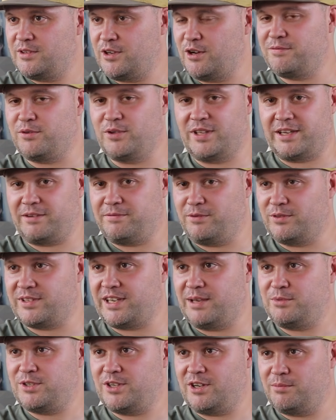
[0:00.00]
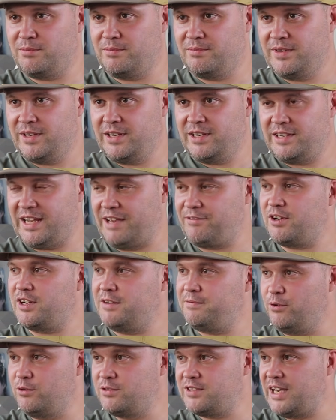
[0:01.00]
Full-time job. Now I've got
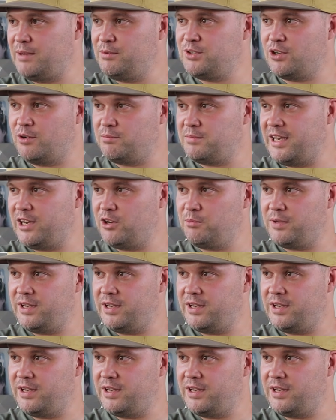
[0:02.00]
a full-time job now,